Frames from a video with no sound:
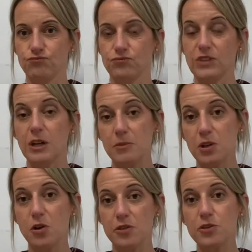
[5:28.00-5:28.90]
Then I'm going to
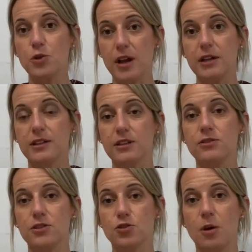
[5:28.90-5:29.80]
go to the dry cleaners
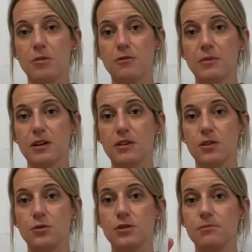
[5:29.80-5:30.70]
and drop off my
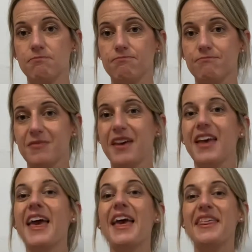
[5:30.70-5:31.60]
clothes.
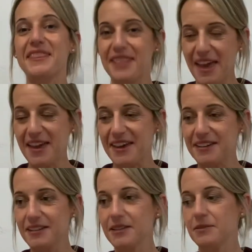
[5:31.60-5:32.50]
And then